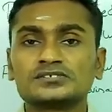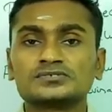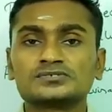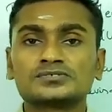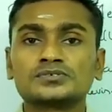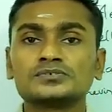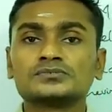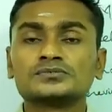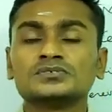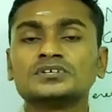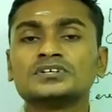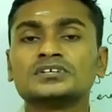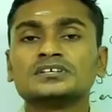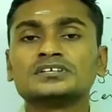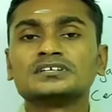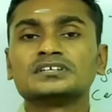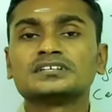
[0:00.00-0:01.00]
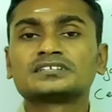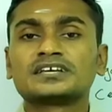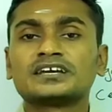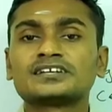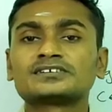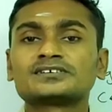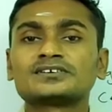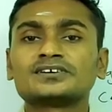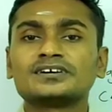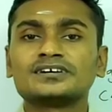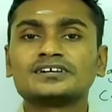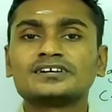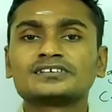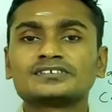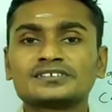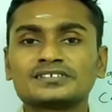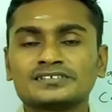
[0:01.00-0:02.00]
So it can
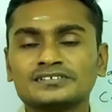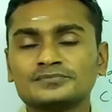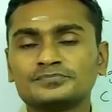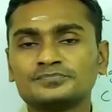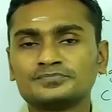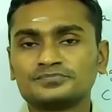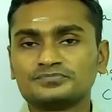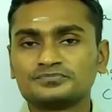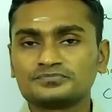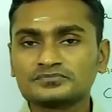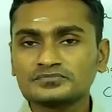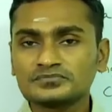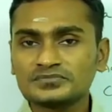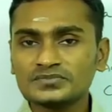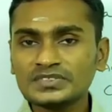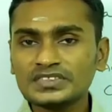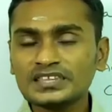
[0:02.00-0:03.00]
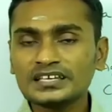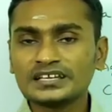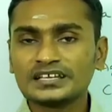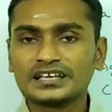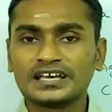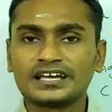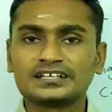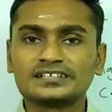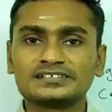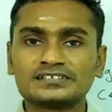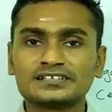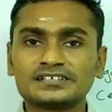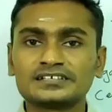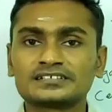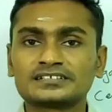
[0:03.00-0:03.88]
cause cancer.